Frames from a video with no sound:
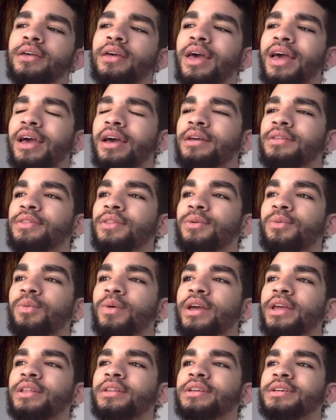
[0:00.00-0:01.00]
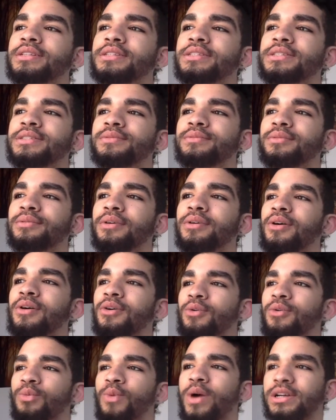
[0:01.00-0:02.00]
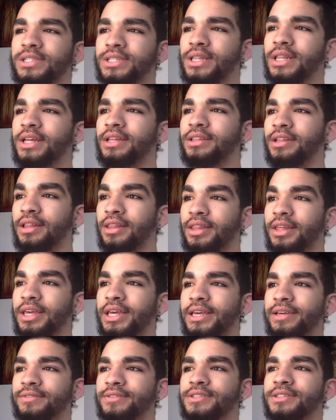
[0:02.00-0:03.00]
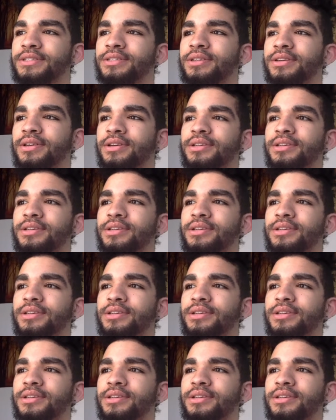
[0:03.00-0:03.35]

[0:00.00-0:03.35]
and the wind is rustling the leaves